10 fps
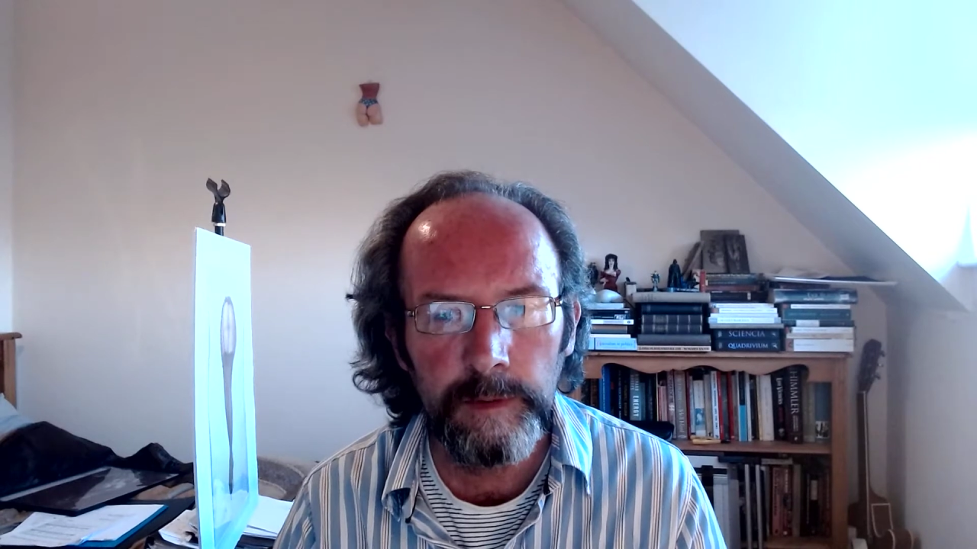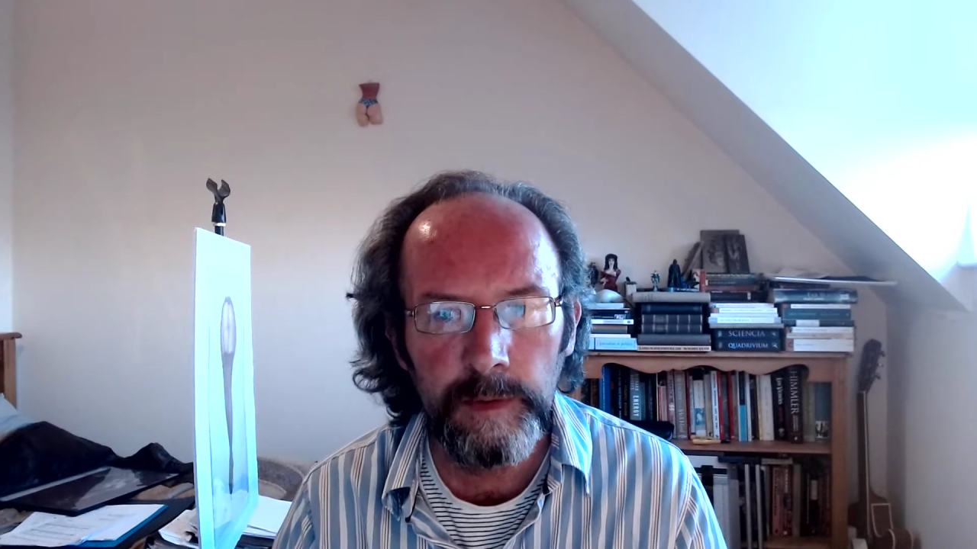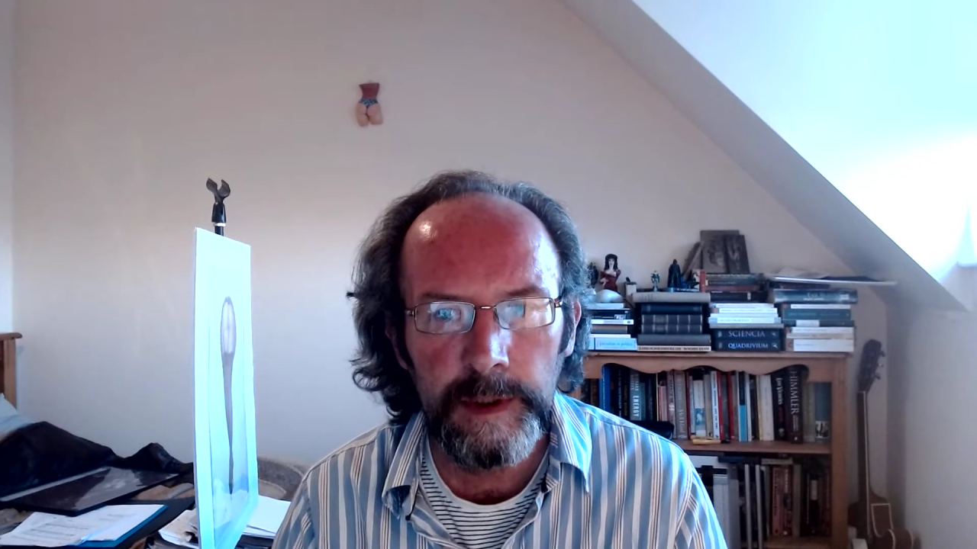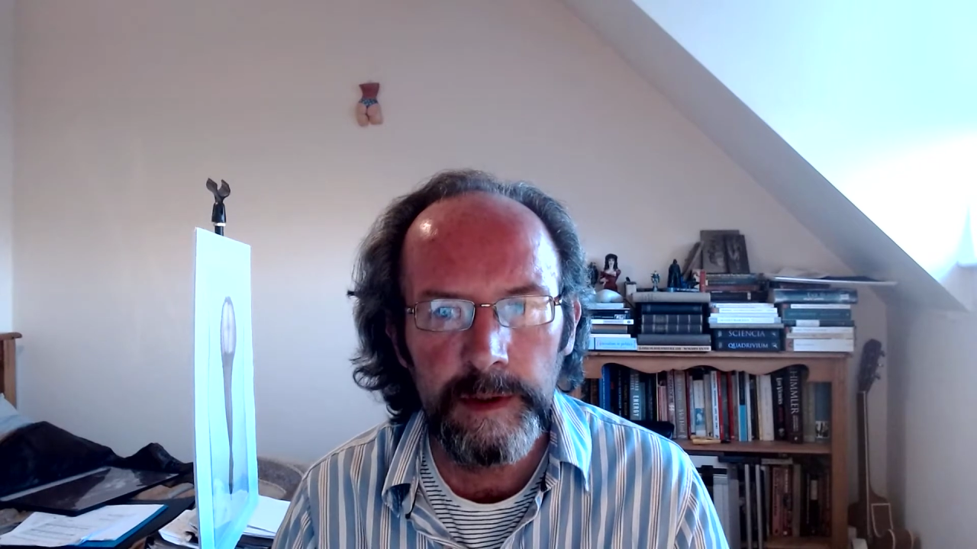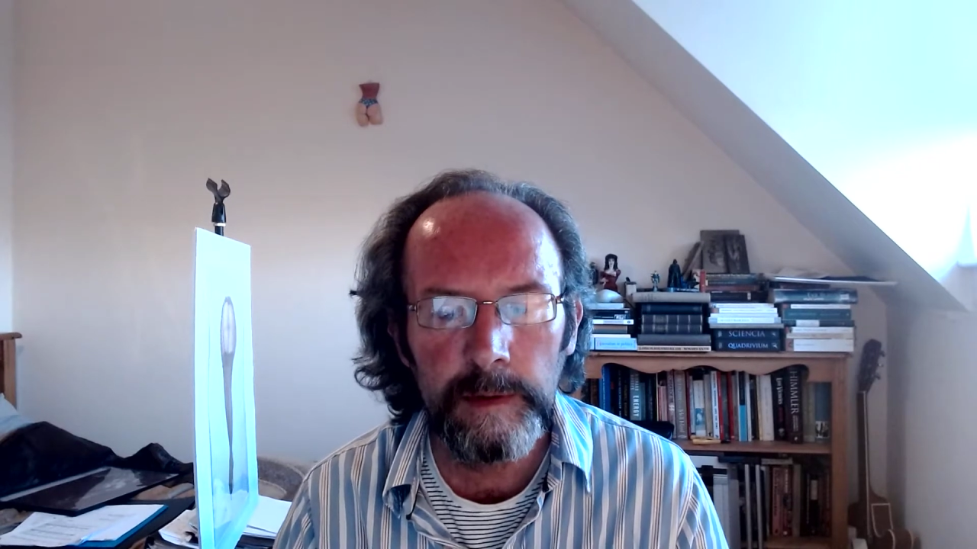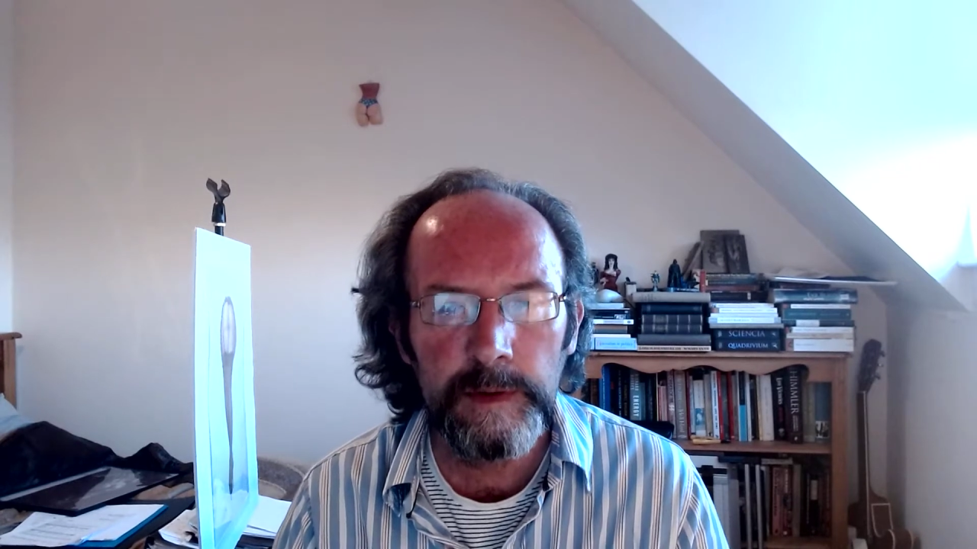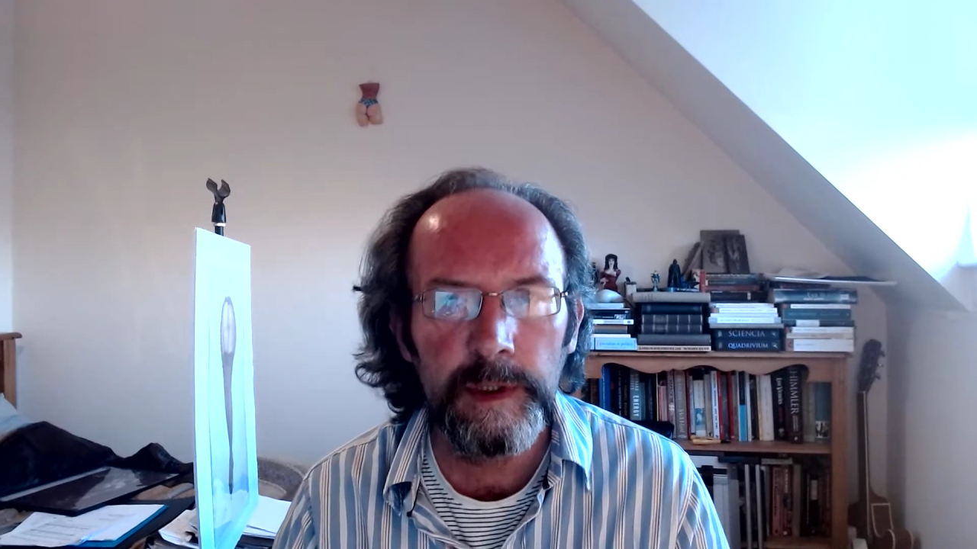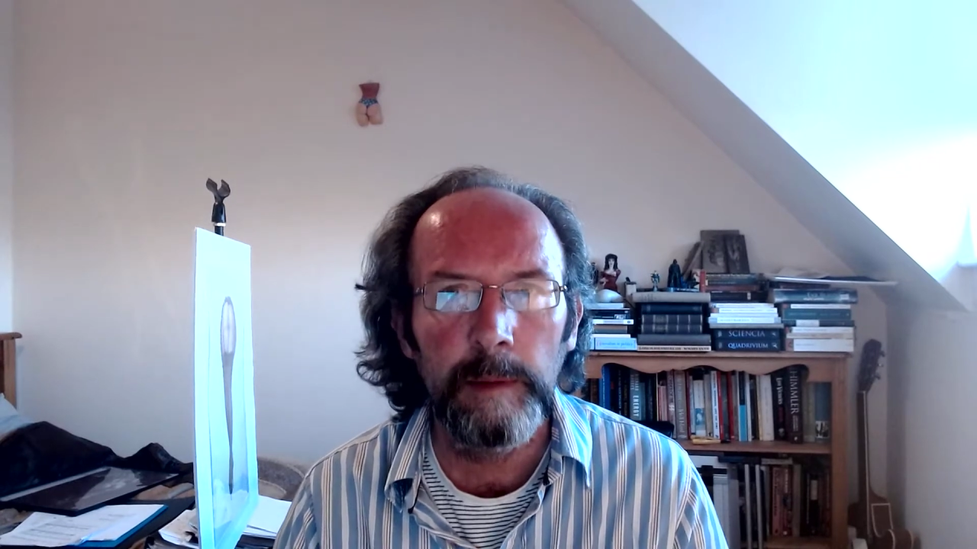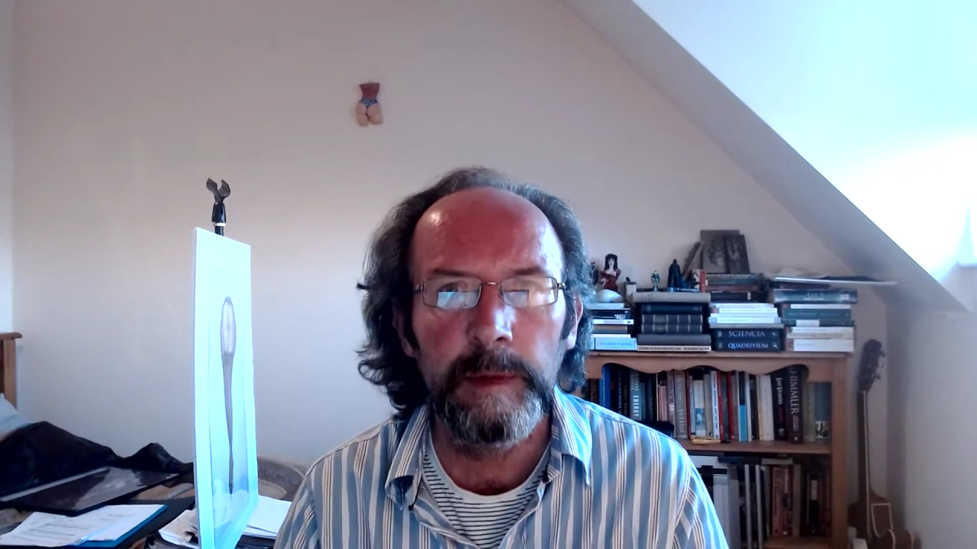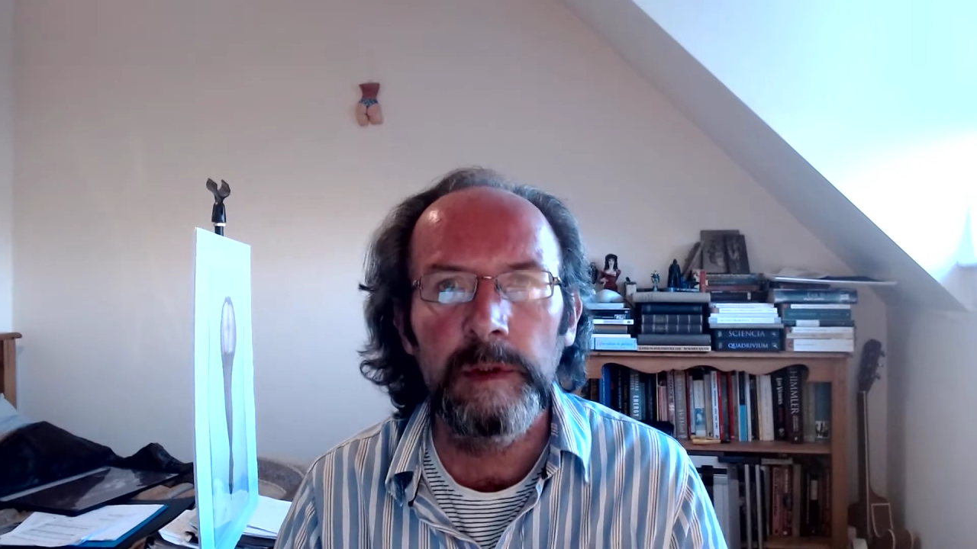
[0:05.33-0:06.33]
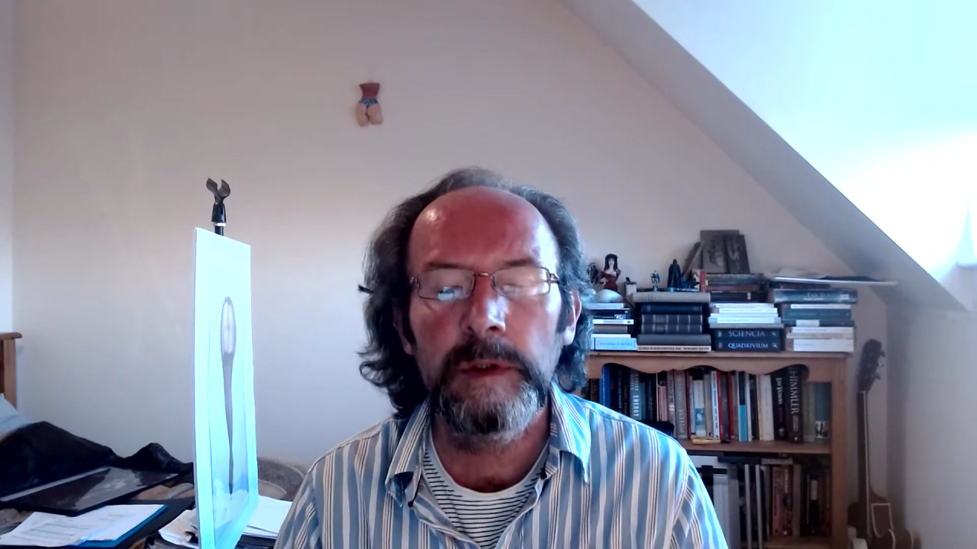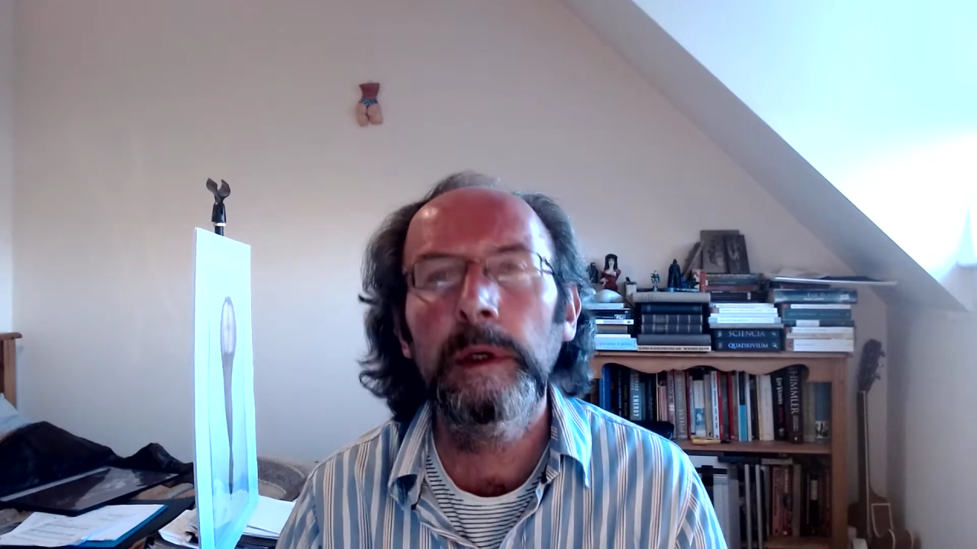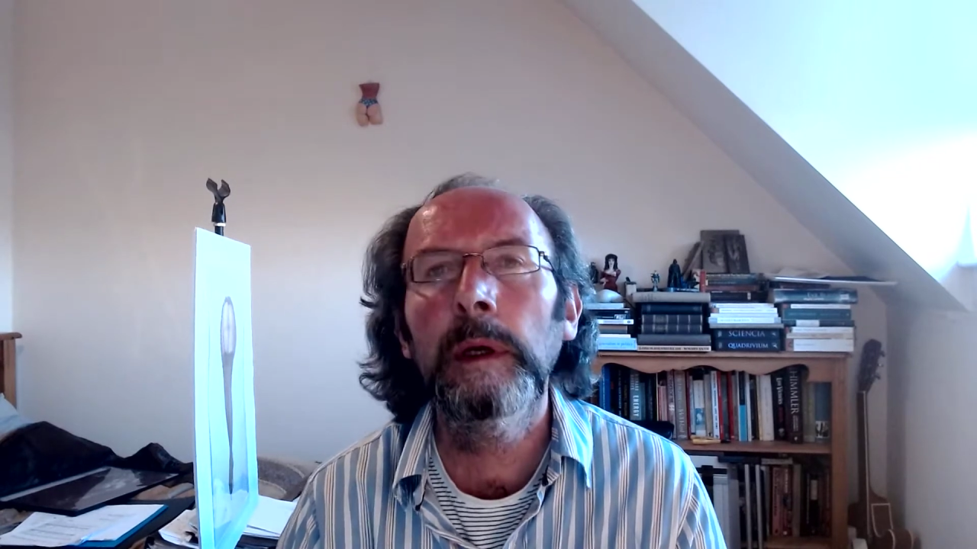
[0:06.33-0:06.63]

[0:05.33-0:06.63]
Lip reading: traditional sculptors